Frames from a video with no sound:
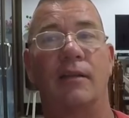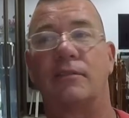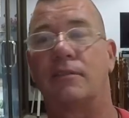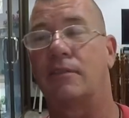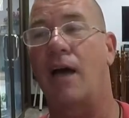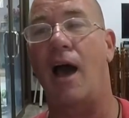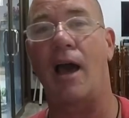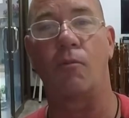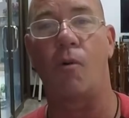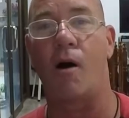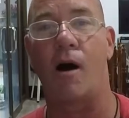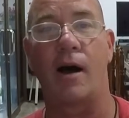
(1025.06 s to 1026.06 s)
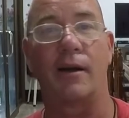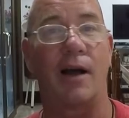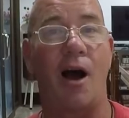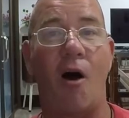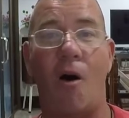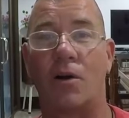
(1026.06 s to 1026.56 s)
Taiwan,
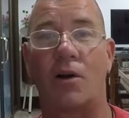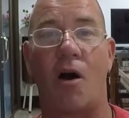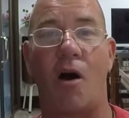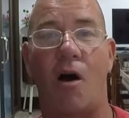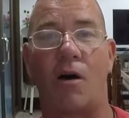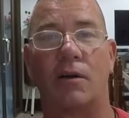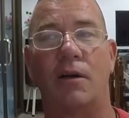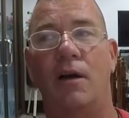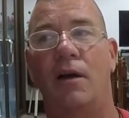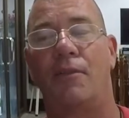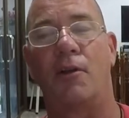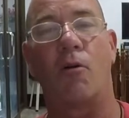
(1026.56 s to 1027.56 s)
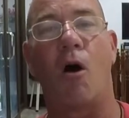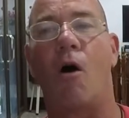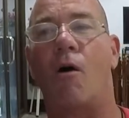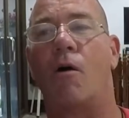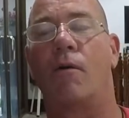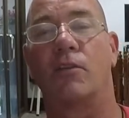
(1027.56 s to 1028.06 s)
Hong Kong, they're
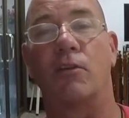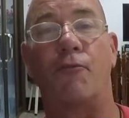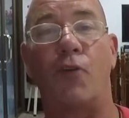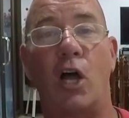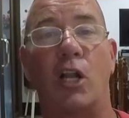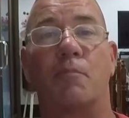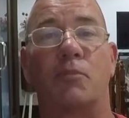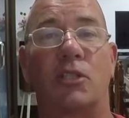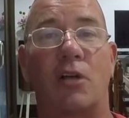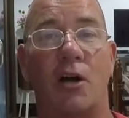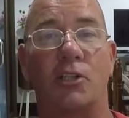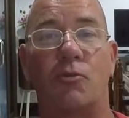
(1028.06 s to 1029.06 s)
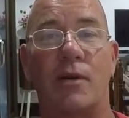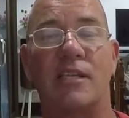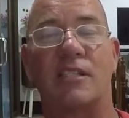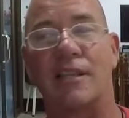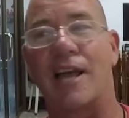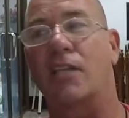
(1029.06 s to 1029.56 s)
all developed
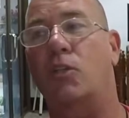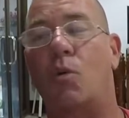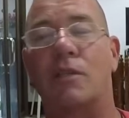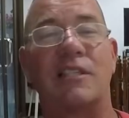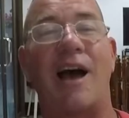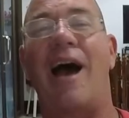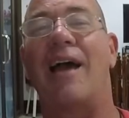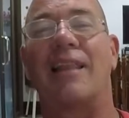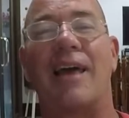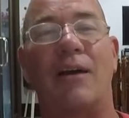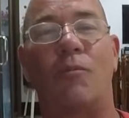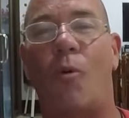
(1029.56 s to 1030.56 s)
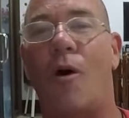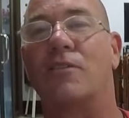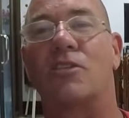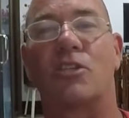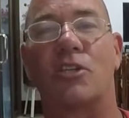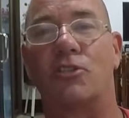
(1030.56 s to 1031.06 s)
countries, and that's what Thailand
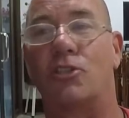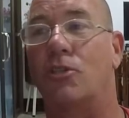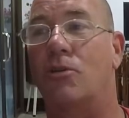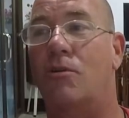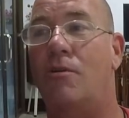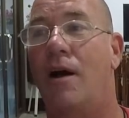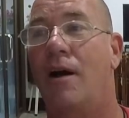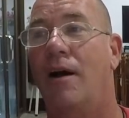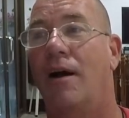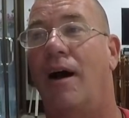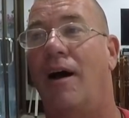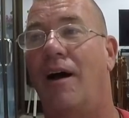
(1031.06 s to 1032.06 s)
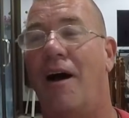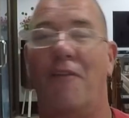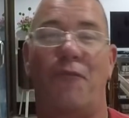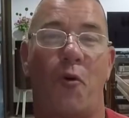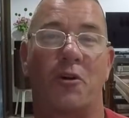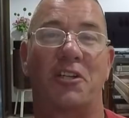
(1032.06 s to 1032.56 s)
wants to do.
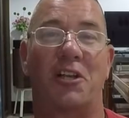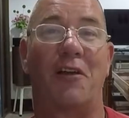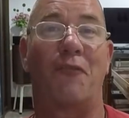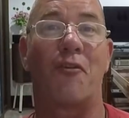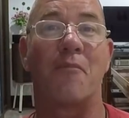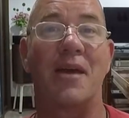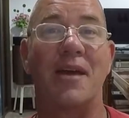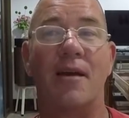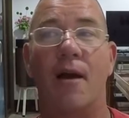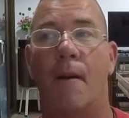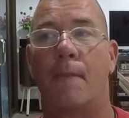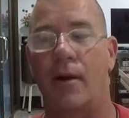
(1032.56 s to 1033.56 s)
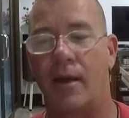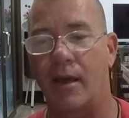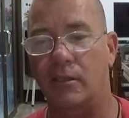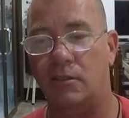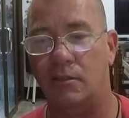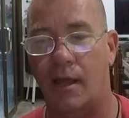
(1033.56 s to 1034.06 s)
Unfortunately for me, but
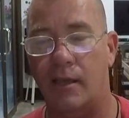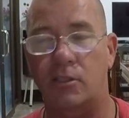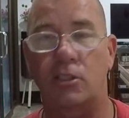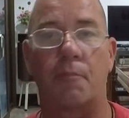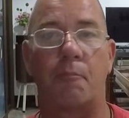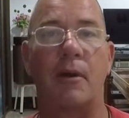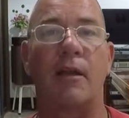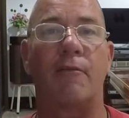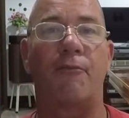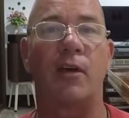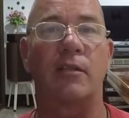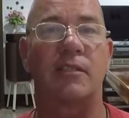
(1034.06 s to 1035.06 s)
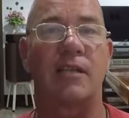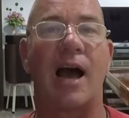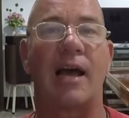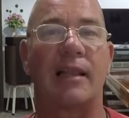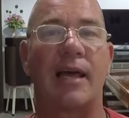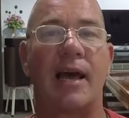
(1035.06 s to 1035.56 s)
it's to benefit
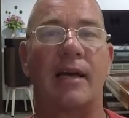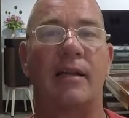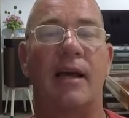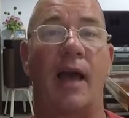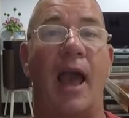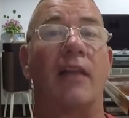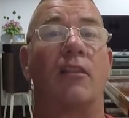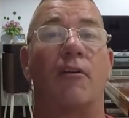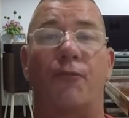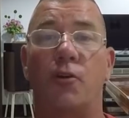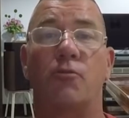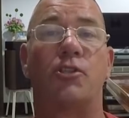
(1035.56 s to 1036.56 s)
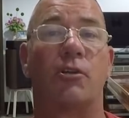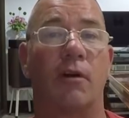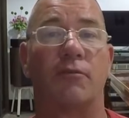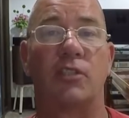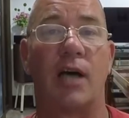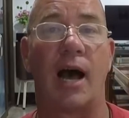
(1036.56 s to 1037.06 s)
Thailand and the future
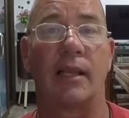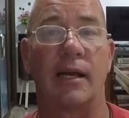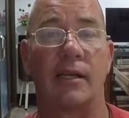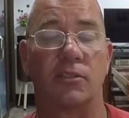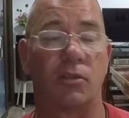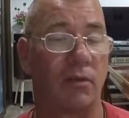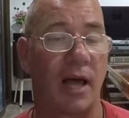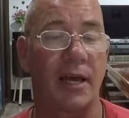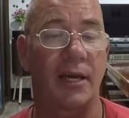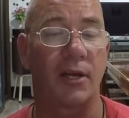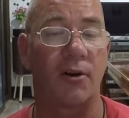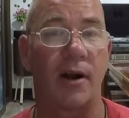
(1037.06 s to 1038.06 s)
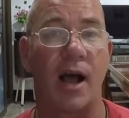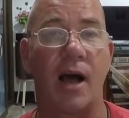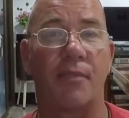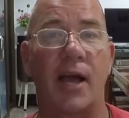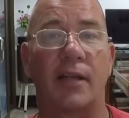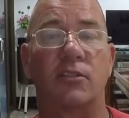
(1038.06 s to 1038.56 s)
of Thailand. So like it or
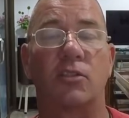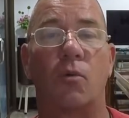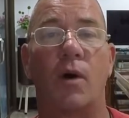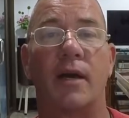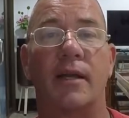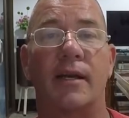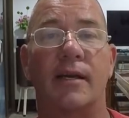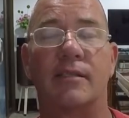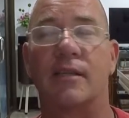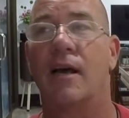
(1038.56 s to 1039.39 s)
not, that's the way it is.